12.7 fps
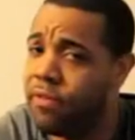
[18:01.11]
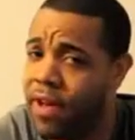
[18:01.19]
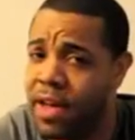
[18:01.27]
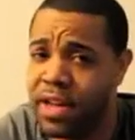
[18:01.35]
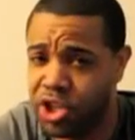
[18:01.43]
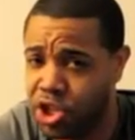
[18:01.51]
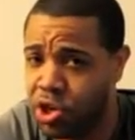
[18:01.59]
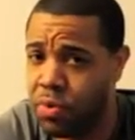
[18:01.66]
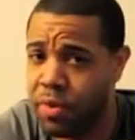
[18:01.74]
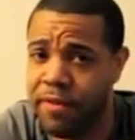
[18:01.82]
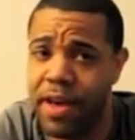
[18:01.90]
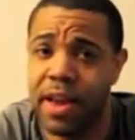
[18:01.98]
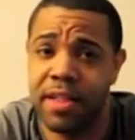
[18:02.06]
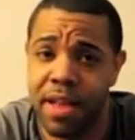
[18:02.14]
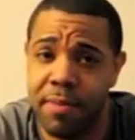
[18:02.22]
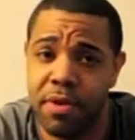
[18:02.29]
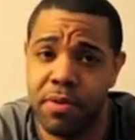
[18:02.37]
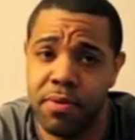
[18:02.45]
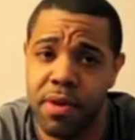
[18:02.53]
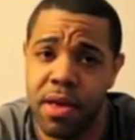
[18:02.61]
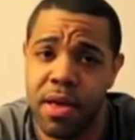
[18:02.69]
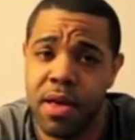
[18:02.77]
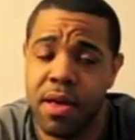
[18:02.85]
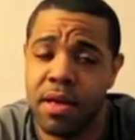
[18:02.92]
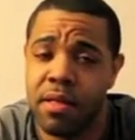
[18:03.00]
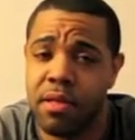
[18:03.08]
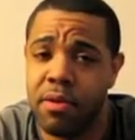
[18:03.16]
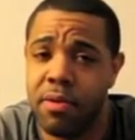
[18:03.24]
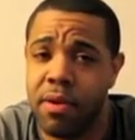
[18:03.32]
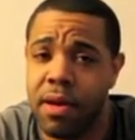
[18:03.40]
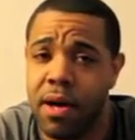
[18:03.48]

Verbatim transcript: a show without a W. So